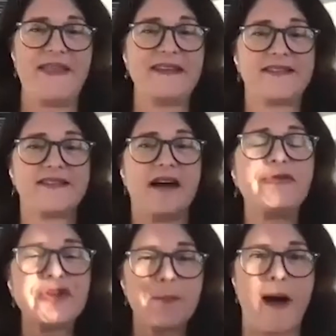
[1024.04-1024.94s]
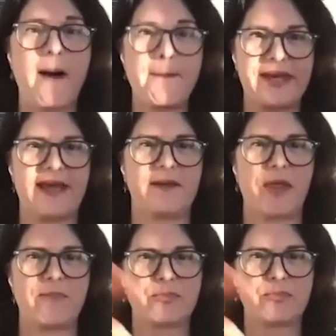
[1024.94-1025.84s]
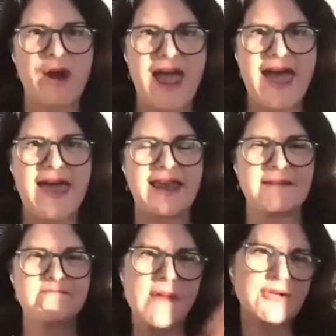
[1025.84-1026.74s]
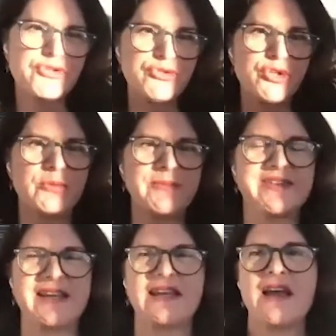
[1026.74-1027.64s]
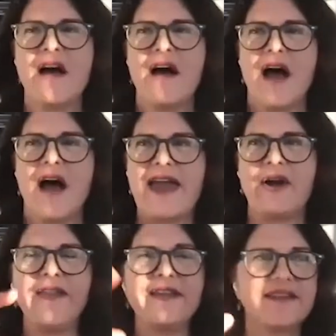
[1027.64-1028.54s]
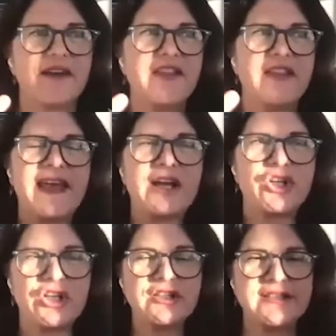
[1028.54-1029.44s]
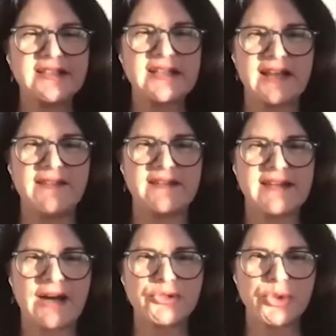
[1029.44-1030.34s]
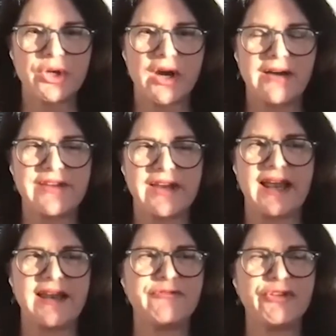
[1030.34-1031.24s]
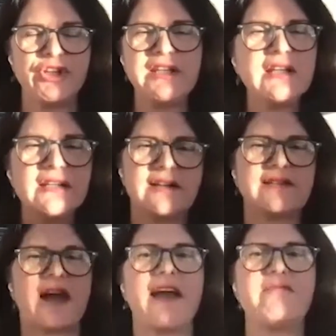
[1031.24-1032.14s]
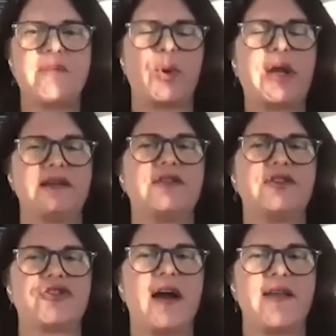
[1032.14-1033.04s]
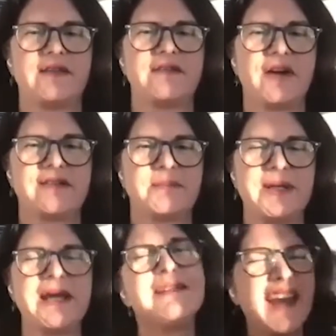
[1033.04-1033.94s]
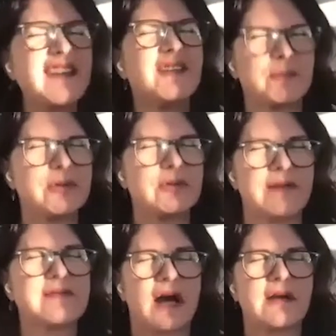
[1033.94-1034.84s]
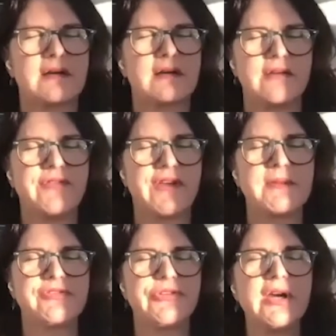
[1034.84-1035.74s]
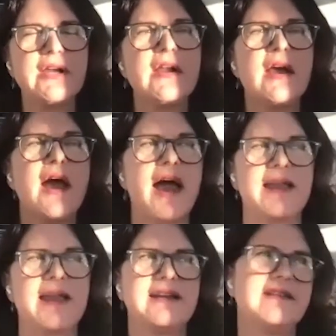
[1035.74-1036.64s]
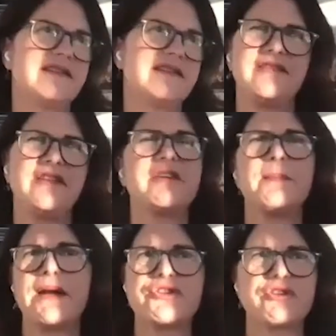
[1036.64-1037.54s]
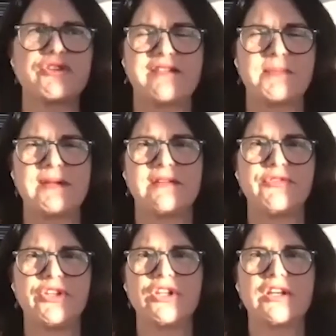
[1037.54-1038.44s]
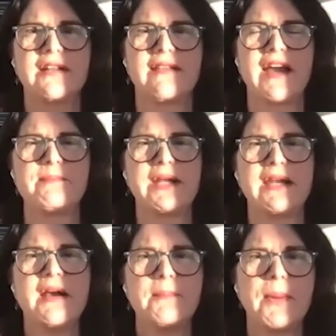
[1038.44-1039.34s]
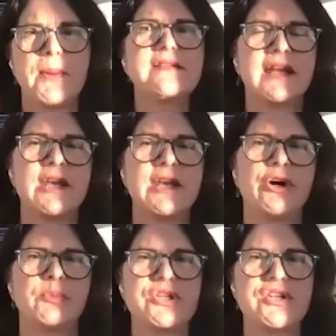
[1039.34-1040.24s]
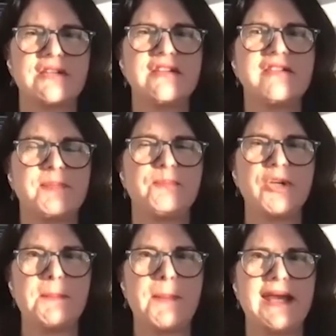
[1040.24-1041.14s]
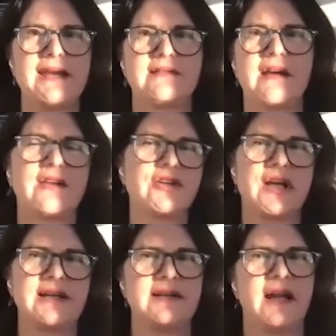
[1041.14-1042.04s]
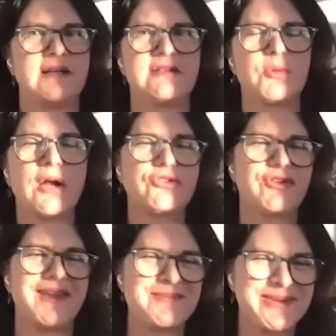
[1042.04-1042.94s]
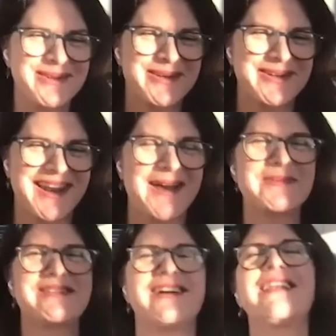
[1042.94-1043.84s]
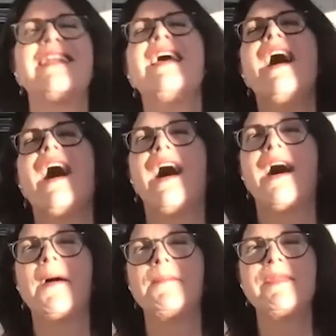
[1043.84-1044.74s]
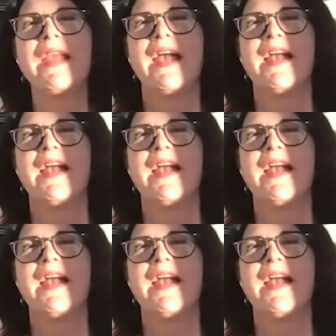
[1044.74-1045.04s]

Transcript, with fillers: And they stuffed a pumpkin with bread and mushrooms and, and all this stuff. And then they cooked it in this outdoor oven. And for years, I have been wanting to try this recipe. And Daniel Boulud has gotten kind of famous for it. And oh. he's, there's a bunch of recipes if you look online, but Parts Unknown, which I just repaid a dollar ninety-nine to watch the episode on Amazon. Um,